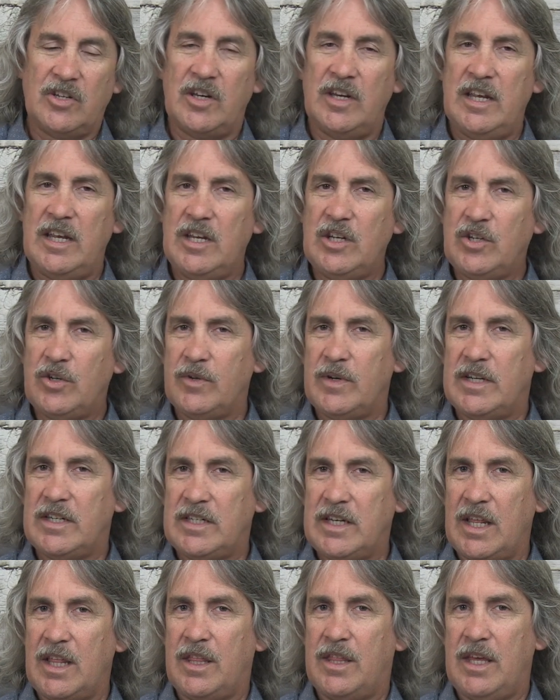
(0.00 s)

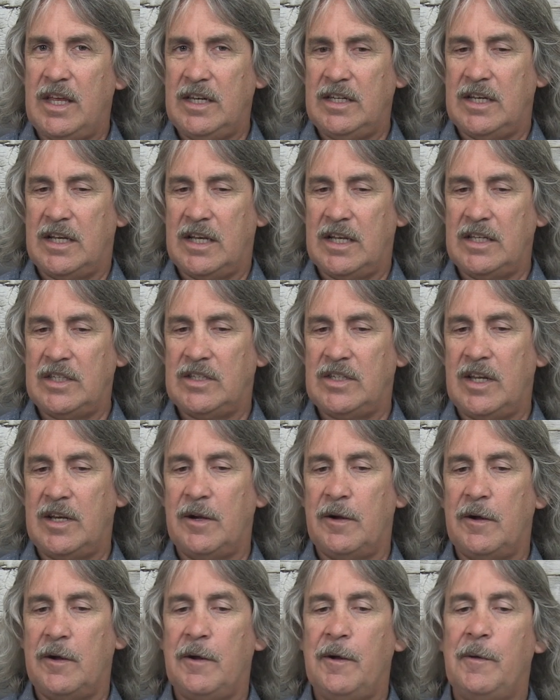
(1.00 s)
interesting thing to
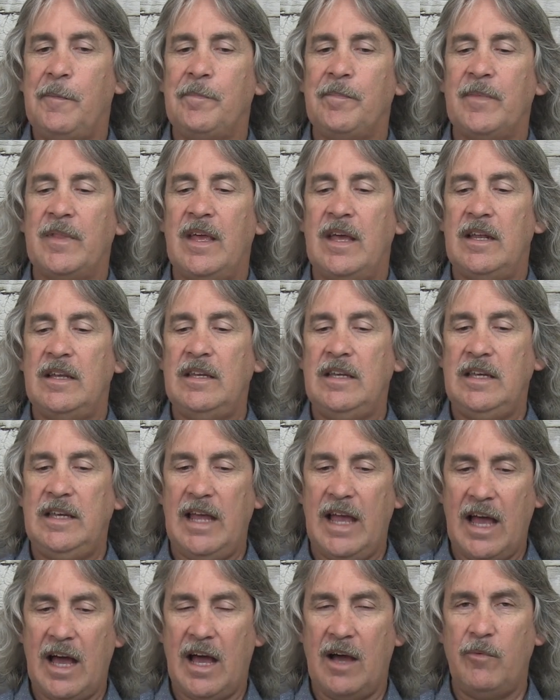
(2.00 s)
consider that,
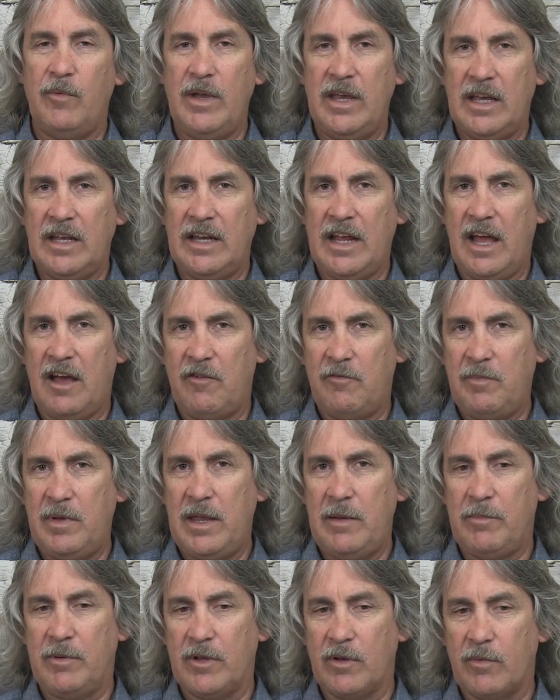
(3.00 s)
yeah, we can have
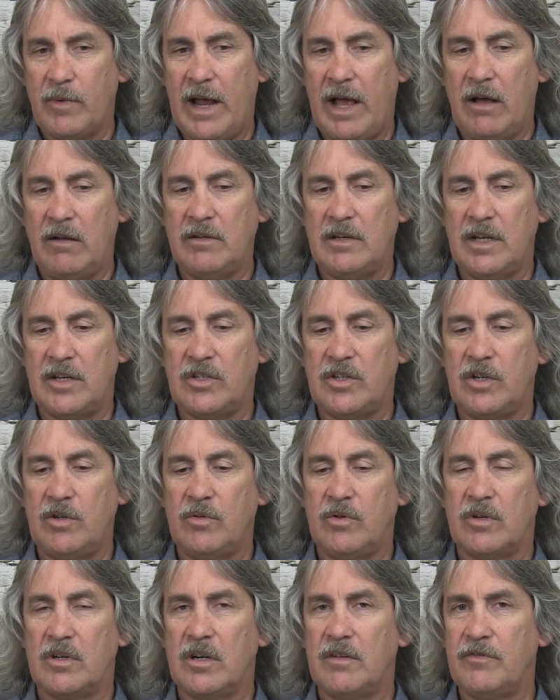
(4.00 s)
people around us
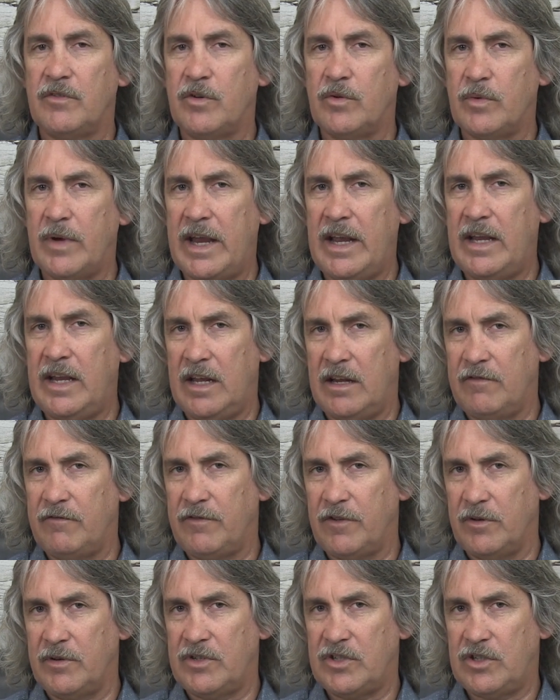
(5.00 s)
who are of great influence